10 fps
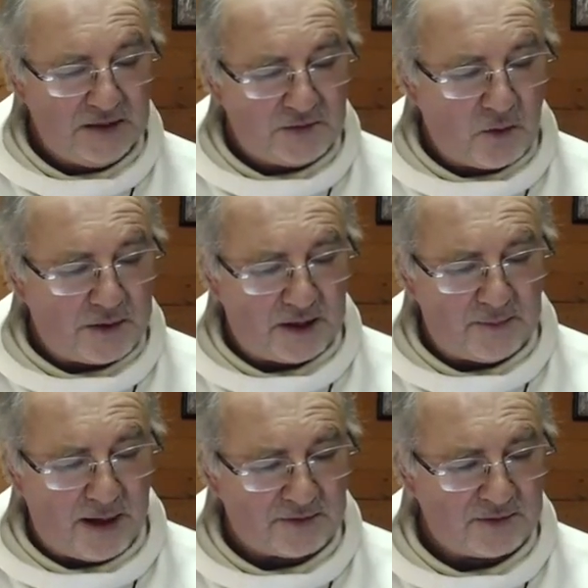talking
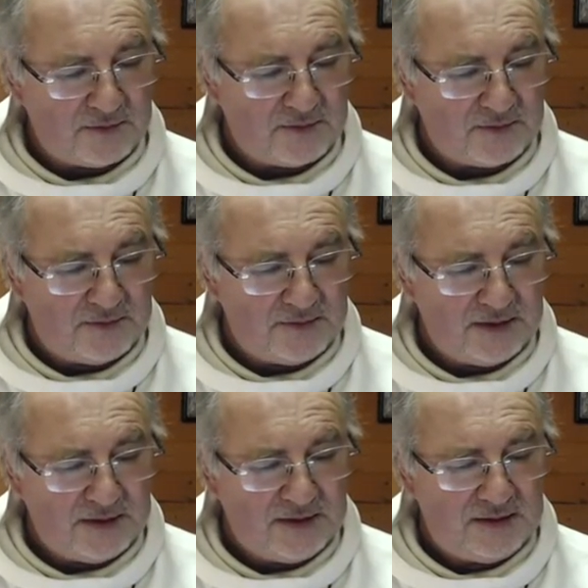about
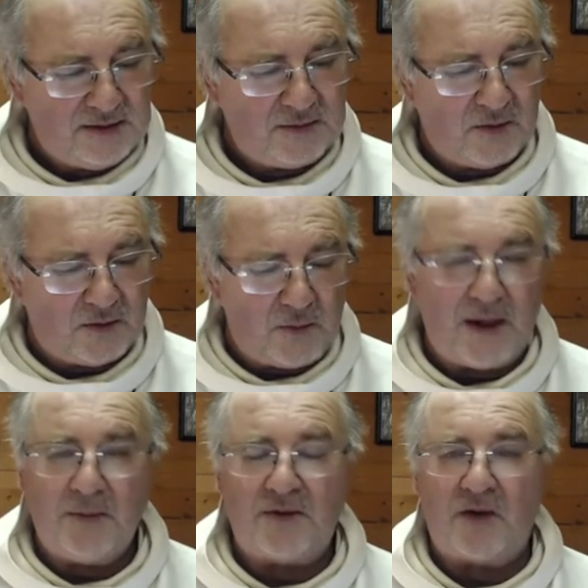the way
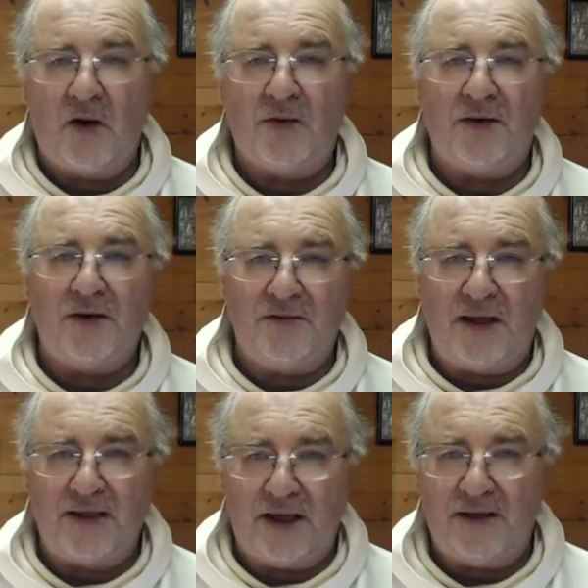in which God
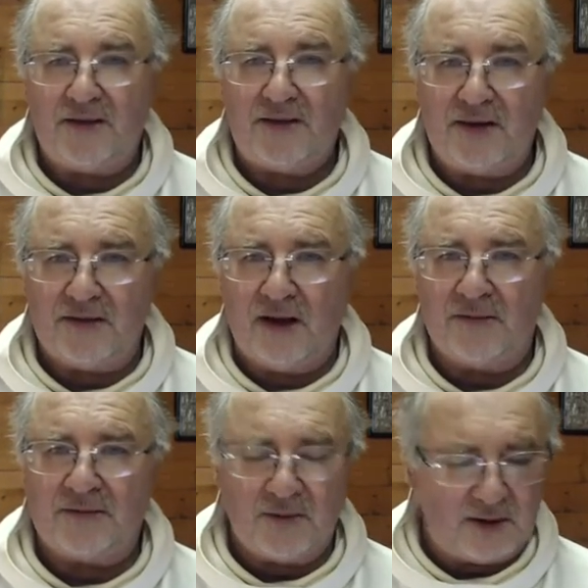delegates his
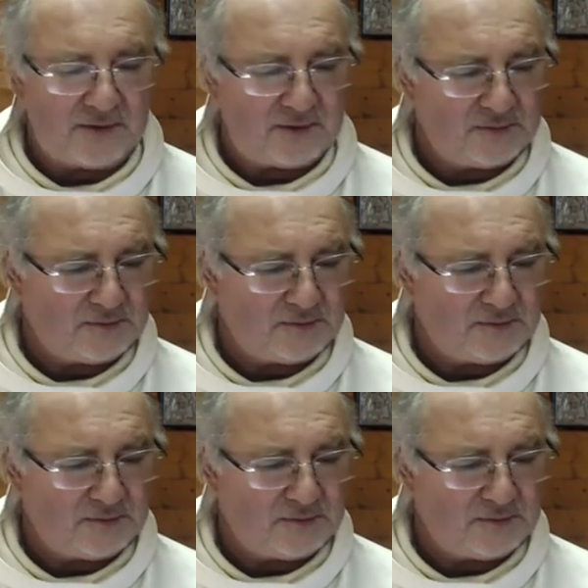love to us.